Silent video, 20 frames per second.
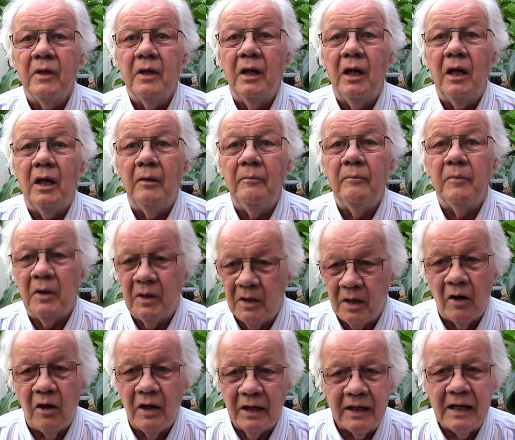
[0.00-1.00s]
You
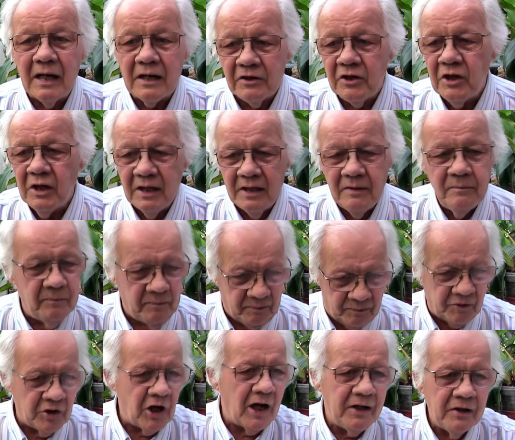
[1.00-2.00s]
know, I can actually
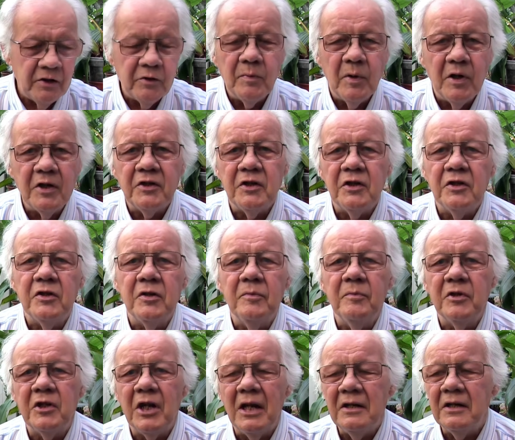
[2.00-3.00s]
change my
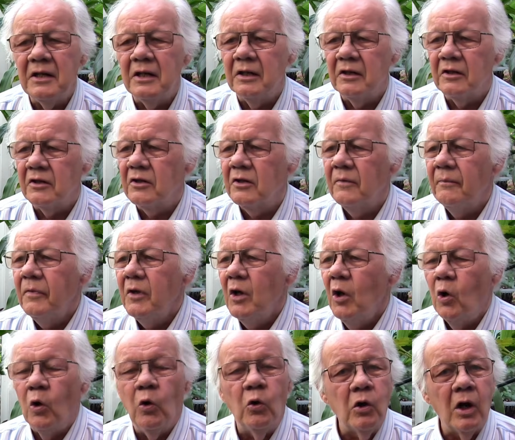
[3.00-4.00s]
system settings.
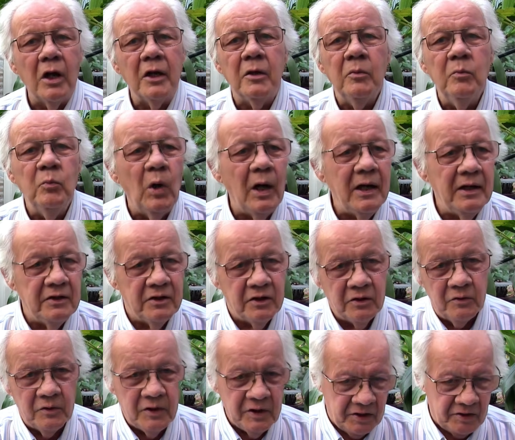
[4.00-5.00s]
Or I can wait
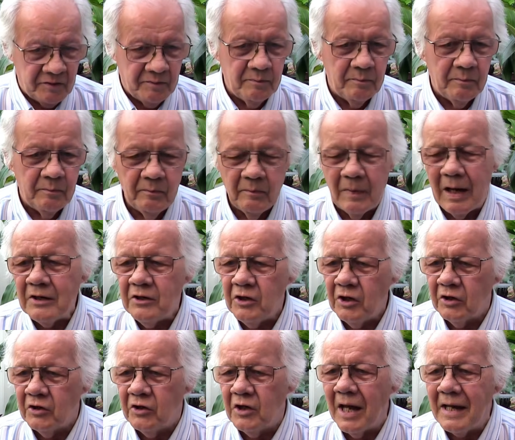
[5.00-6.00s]
till this
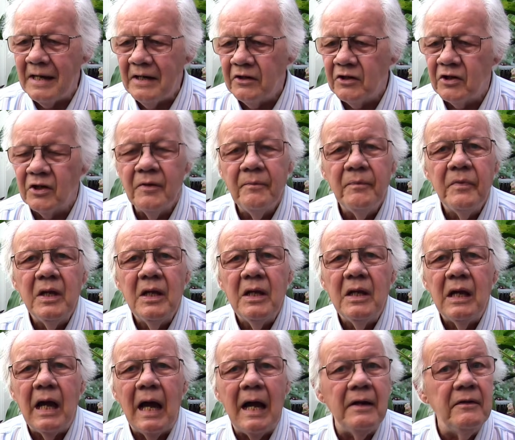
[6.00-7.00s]
magic date
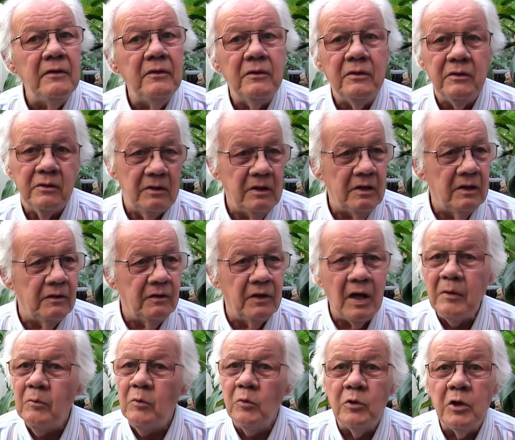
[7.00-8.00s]
and
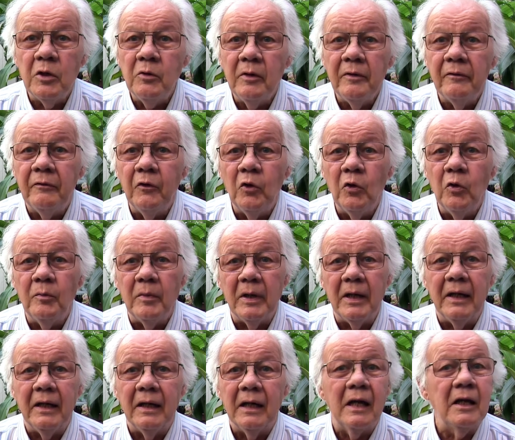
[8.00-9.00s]
they will do it for
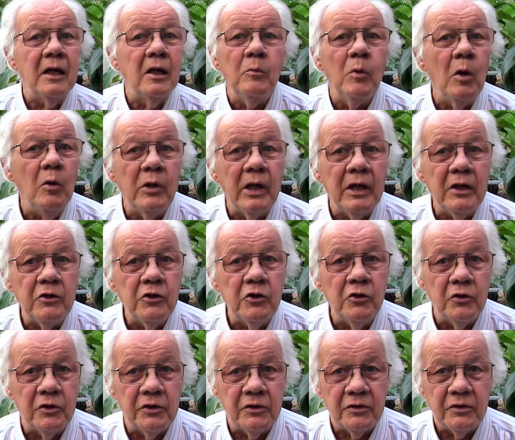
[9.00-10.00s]
me. And I won't get a
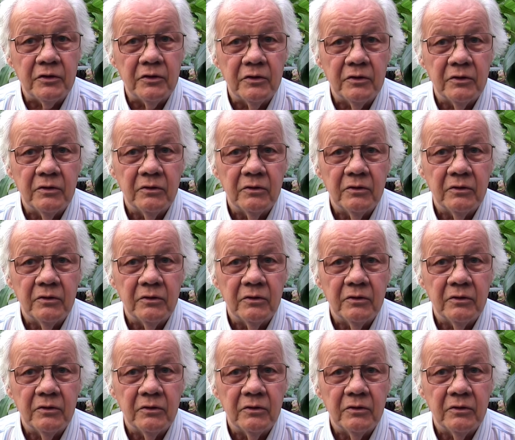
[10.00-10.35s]
choice.